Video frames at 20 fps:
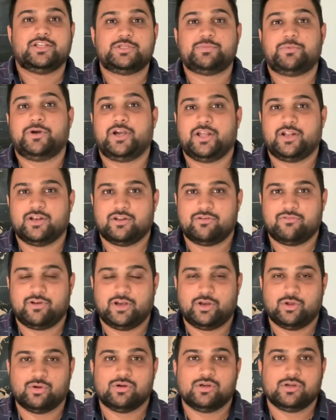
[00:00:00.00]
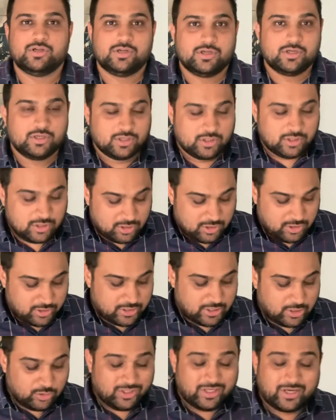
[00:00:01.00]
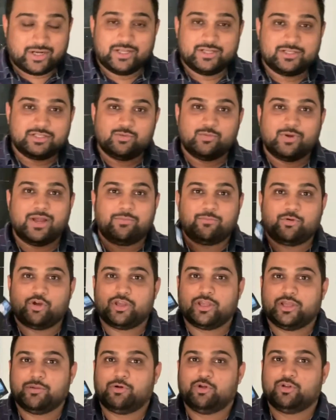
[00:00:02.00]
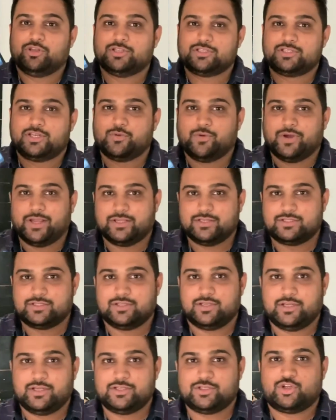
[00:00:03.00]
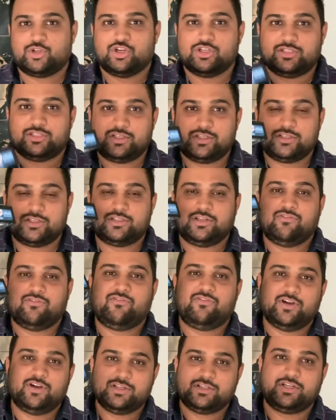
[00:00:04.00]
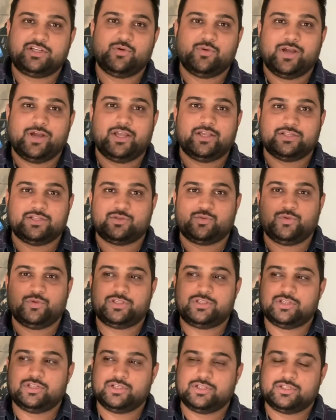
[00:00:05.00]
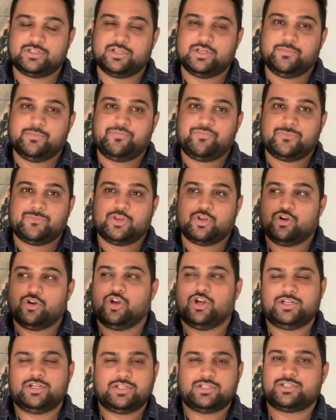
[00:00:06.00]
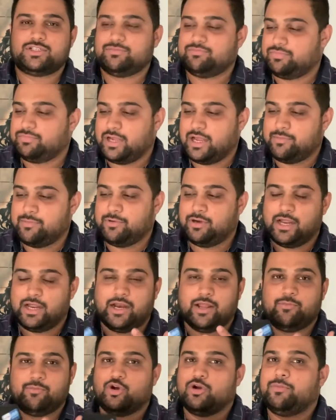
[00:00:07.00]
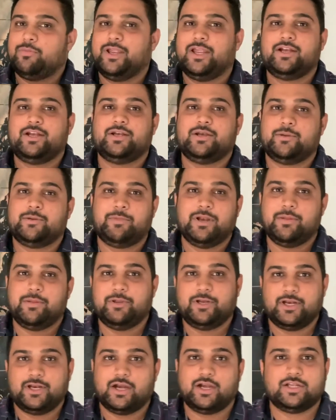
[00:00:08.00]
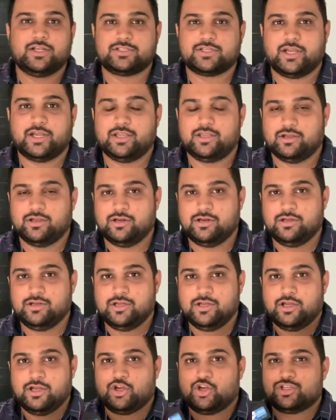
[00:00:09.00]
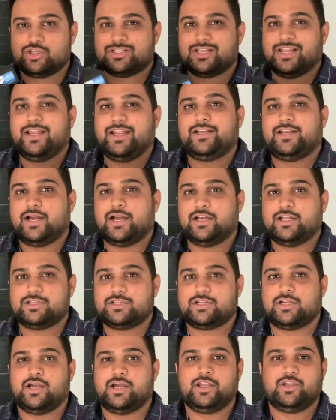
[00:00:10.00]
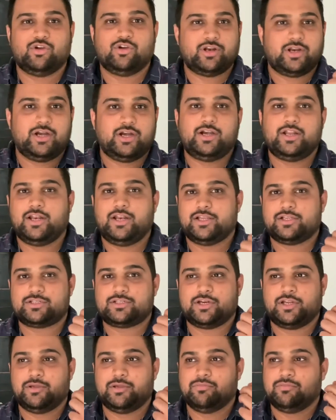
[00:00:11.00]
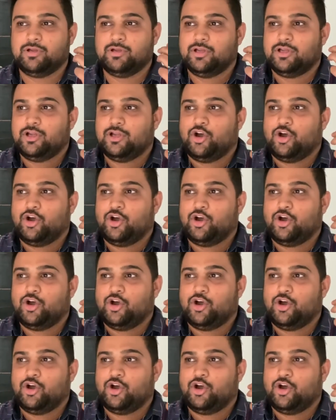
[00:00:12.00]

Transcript: this particular video. Now the reason why I'm talking about this device is because this is the first device which is, you know, not just, I'm not blaming Tata Sky here, because like Tata Sky, your Airtel Extreme